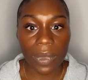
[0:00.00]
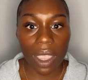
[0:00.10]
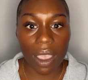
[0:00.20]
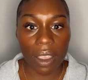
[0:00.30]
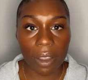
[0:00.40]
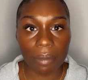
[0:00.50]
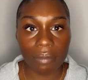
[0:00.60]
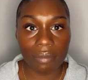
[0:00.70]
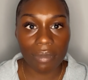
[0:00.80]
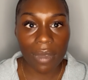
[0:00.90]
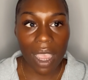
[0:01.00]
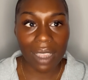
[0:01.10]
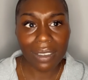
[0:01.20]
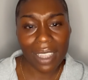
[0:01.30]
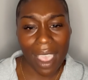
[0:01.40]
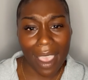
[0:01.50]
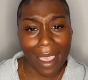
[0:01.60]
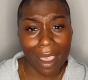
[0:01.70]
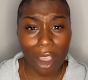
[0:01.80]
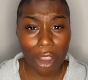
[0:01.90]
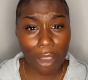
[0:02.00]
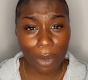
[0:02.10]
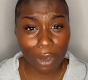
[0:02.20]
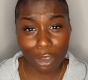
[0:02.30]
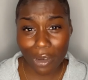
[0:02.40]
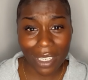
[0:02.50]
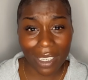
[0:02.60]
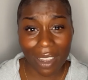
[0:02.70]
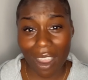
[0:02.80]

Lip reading: And yeah, I hope you enjoyed it.